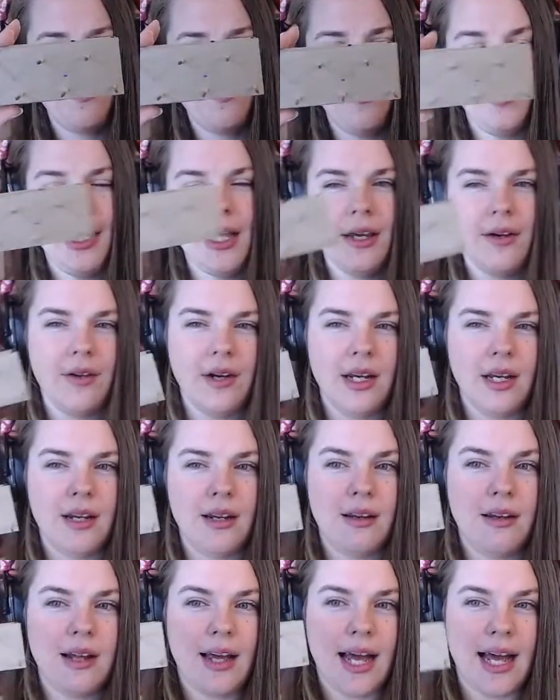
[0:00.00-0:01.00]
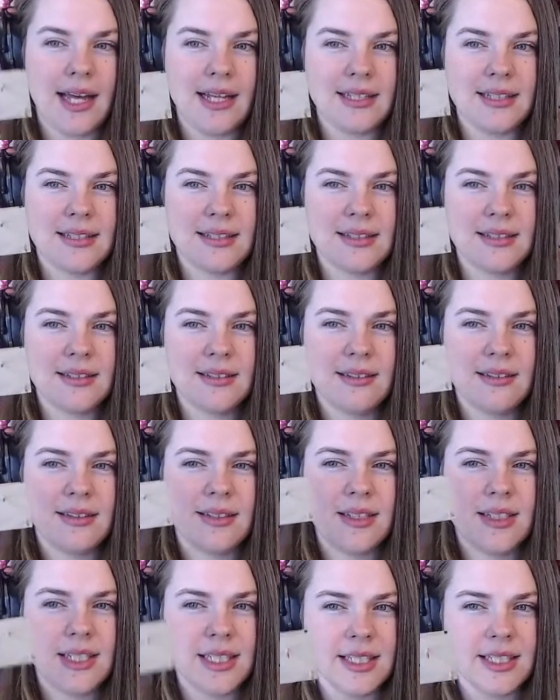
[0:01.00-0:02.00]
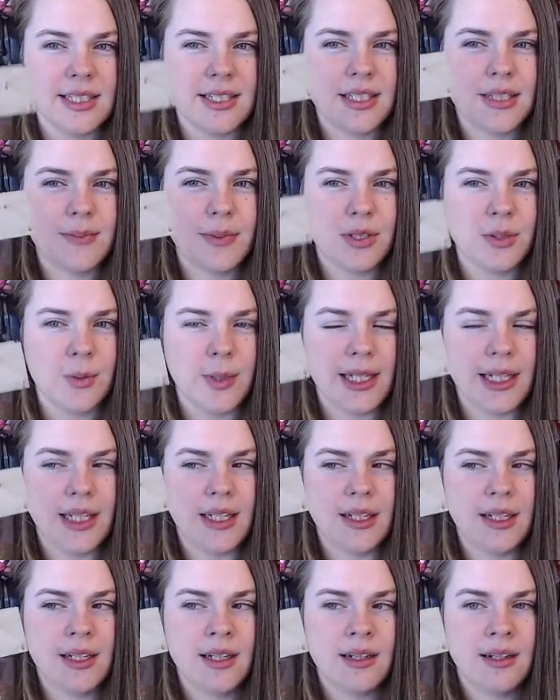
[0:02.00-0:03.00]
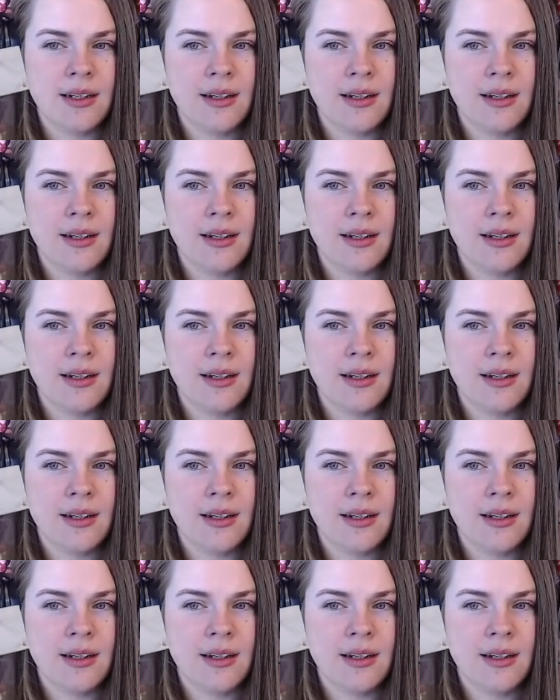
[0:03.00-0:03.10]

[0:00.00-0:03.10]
period as the distance between